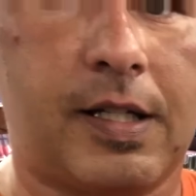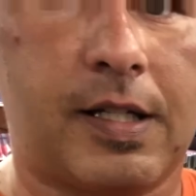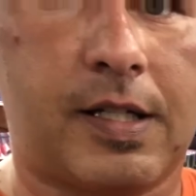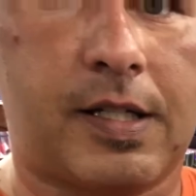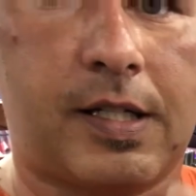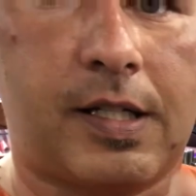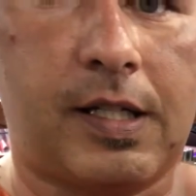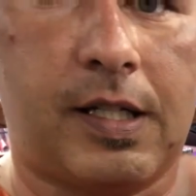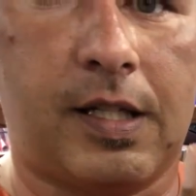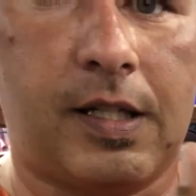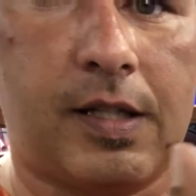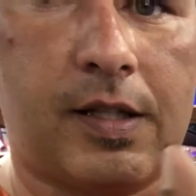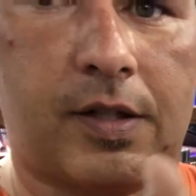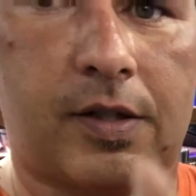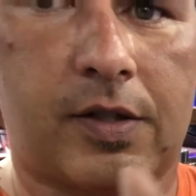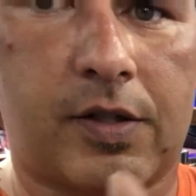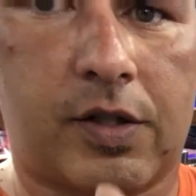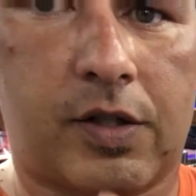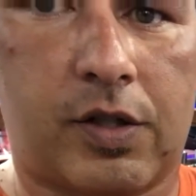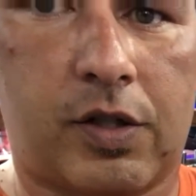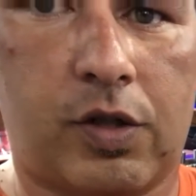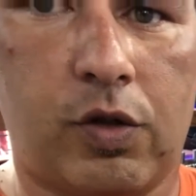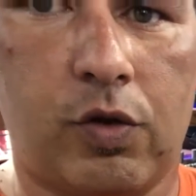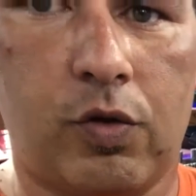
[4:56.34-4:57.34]
of see
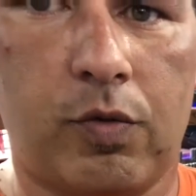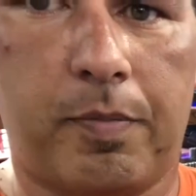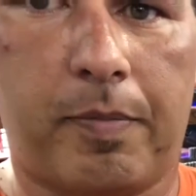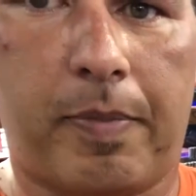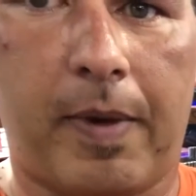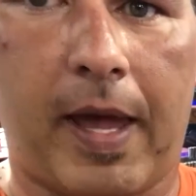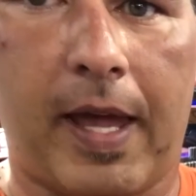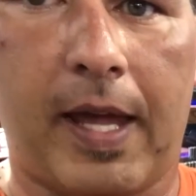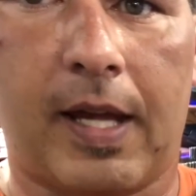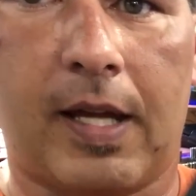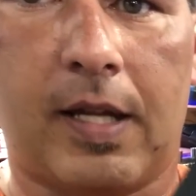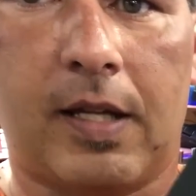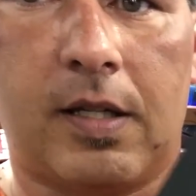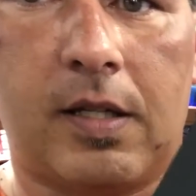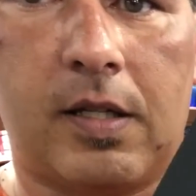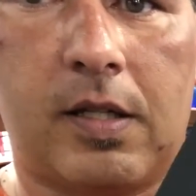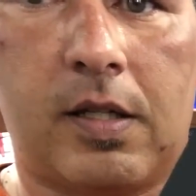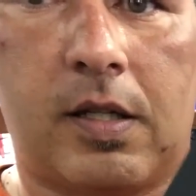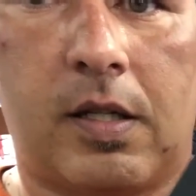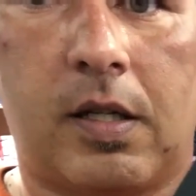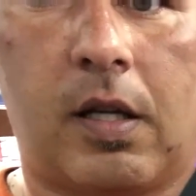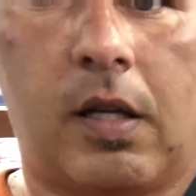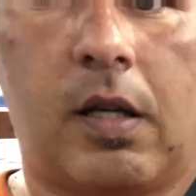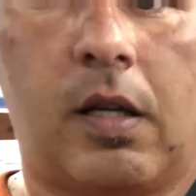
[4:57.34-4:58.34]
there's 2
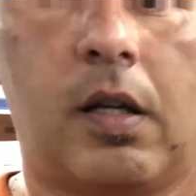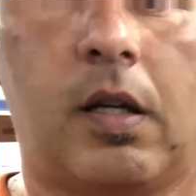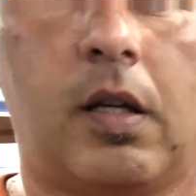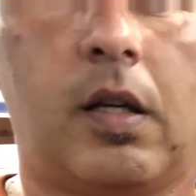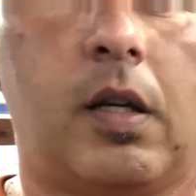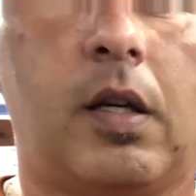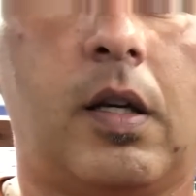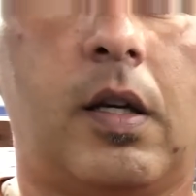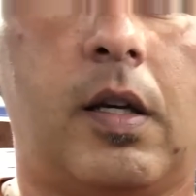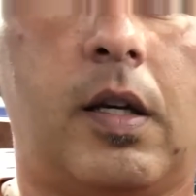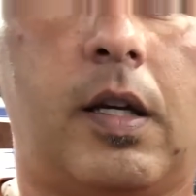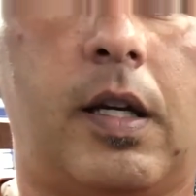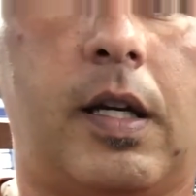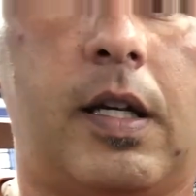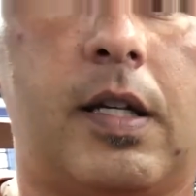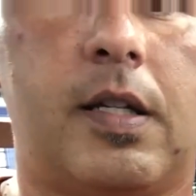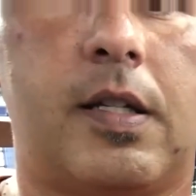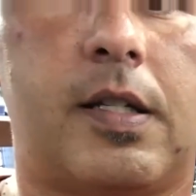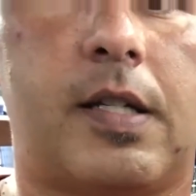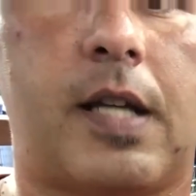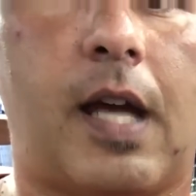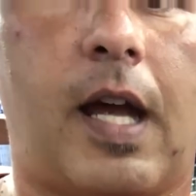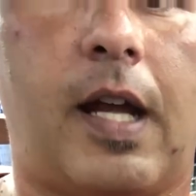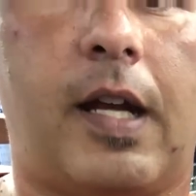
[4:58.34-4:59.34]
bands
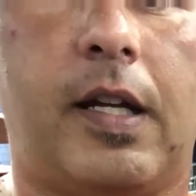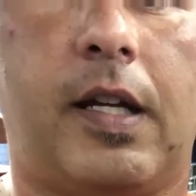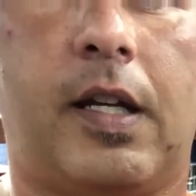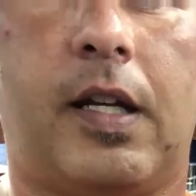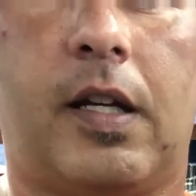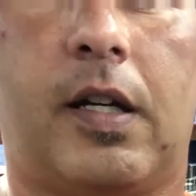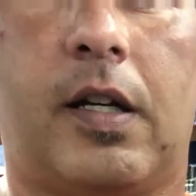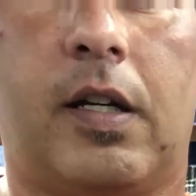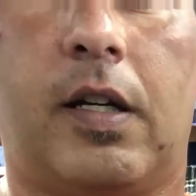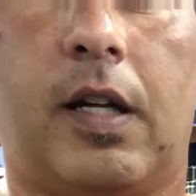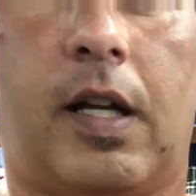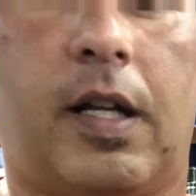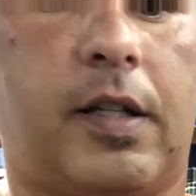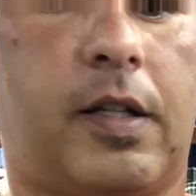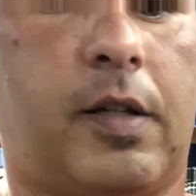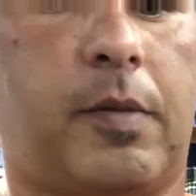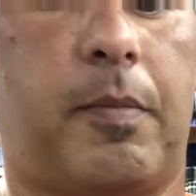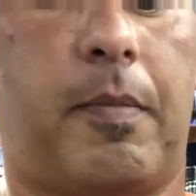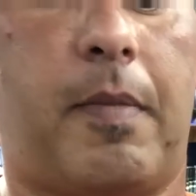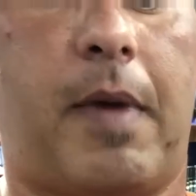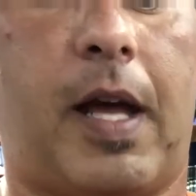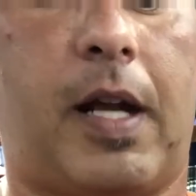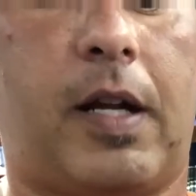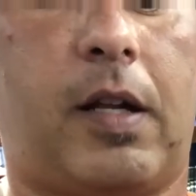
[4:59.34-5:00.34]
inside of here, and they're
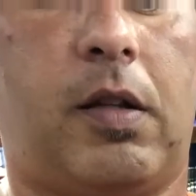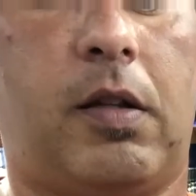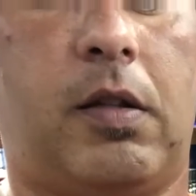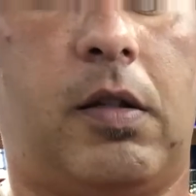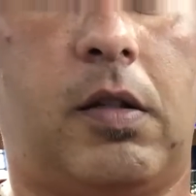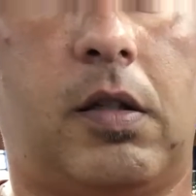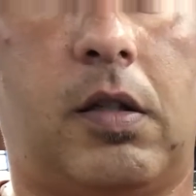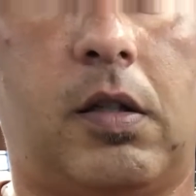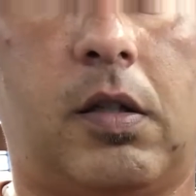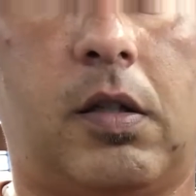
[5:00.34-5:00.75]
metal.